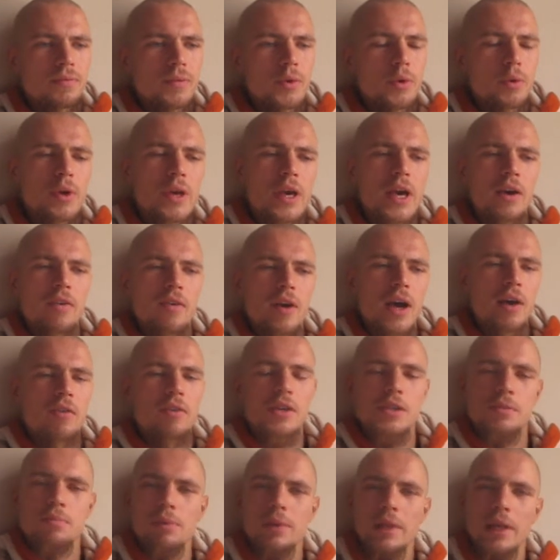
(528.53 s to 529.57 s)
Okay, I
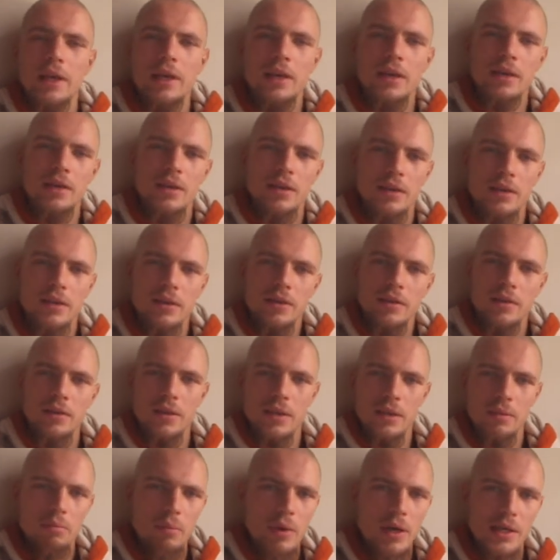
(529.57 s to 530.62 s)
was playing
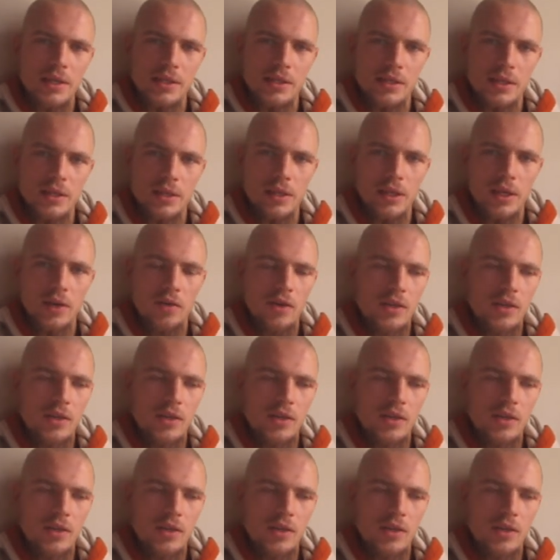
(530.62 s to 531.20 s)
in my city,